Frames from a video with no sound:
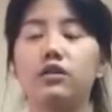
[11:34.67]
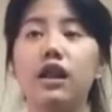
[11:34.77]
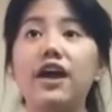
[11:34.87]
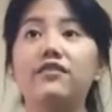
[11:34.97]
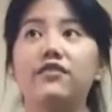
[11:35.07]

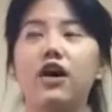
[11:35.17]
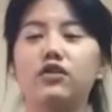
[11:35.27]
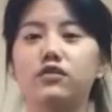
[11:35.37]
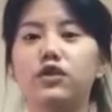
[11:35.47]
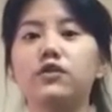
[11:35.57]
life
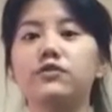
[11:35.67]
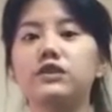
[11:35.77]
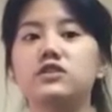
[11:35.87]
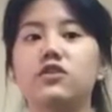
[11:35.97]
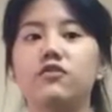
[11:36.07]
out of Earth
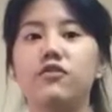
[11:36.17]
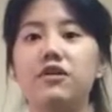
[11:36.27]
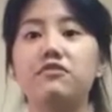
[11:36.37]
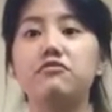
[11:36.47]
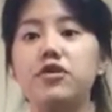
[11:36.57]
is a
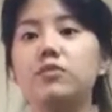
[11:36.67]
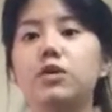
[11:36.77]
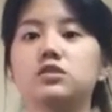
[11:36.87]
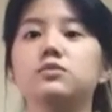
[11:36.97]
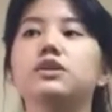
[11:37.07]
very real
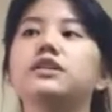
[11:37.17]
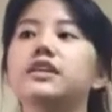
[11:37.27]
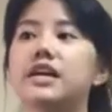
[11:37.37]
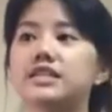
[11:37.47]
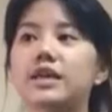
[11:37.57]

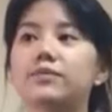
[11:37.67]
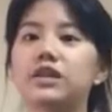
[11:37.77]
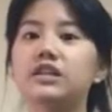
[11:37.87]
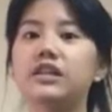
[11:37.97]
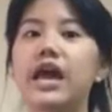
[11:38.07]
possibility and
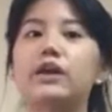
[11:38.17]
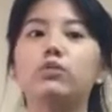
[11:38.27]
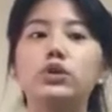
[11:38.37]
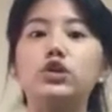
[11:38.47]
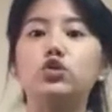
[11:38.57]
something that
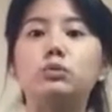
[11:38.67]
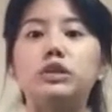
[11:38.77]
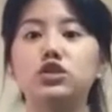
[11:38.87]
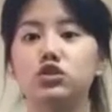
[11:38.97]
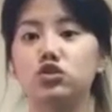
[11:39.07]
we
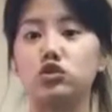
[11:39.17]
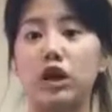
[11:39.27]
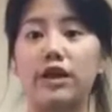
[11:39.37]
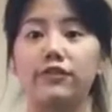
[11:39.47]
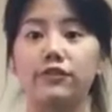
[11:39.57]
humans should
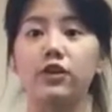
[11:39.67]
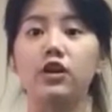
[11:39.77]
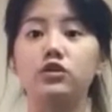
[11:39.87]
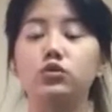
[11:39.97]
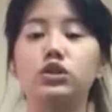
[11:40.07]
strive
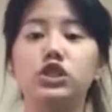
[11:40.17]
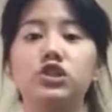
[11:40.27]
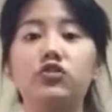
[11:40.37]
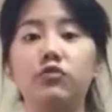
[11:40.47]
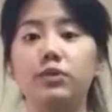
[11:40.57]
to
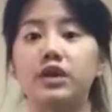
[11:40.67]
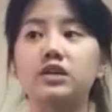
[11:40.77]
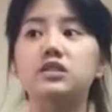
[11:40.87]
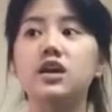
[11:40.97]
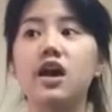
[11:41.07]
achieve,
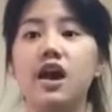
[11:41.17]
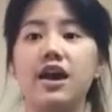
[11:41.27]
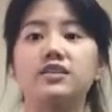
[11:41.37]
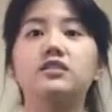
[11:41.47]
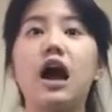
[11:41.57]
because
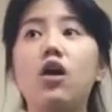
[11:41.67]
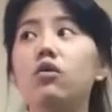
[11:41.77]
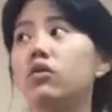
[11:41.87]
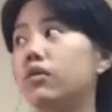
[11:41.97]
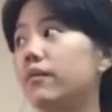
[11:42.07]
as
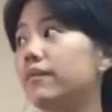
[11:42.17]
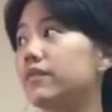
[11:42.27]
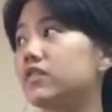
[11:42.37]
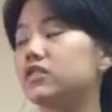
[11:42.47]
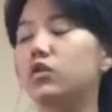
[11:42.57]
now,
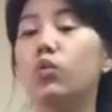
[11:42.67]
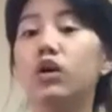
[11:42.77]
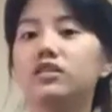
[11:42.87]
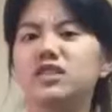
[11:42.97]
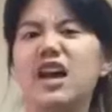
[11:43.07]
the
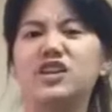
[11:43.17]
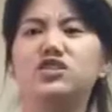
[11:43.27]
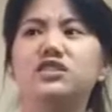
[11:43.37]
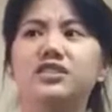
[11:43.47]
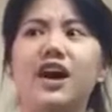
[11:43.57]
world is
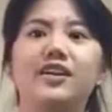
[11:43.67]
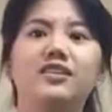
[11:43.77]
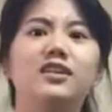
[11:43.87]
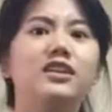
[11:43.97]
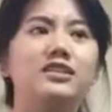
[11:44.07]
actually
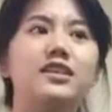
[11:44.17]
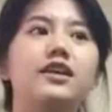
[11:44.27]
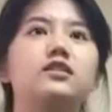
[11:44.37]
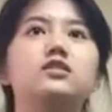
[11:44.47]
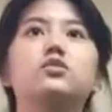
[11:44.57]
dying in a
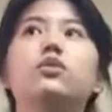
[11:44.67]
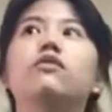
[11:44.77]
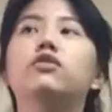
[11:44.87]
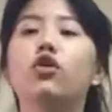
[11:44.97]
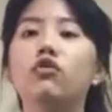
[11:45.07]
sense
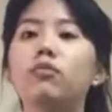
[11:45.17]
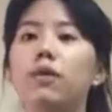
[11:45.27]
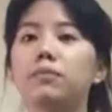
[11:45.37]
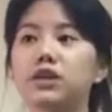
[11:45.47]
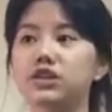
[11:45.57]
with the
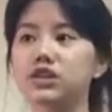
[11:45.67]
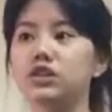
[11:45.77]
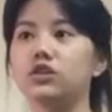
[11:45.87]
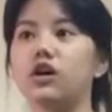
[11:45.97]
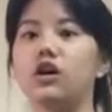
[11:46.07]

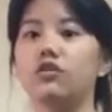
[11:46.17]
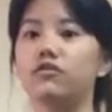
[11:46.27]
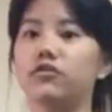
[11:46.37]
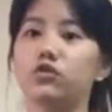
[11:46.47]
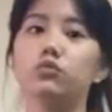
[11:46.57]
overpopulation
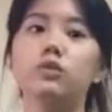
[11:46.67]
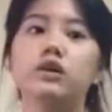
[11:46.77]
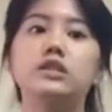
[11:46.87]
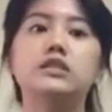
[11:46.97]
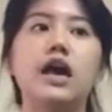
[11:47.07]
of
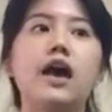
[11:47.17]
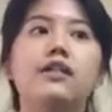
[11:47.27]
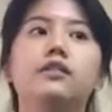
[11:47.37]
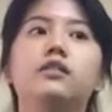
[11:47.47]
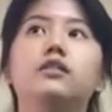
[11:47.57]
humans
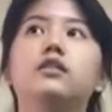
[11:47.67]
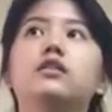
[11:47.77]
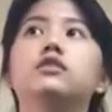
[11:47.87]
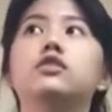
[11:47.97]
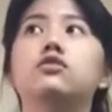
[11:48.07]
and
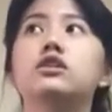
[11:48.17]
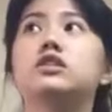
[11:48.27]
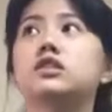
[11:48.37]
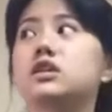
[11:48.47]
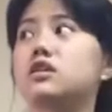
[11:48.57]
the
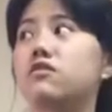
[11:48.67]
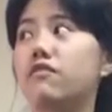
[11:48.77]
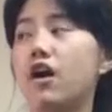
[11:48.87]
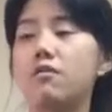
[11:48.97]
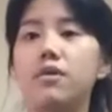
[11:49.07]
decrease in
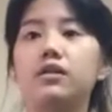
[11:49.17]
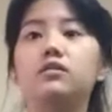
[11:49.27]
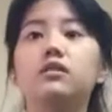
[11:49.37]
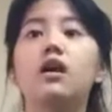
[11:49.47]
environment,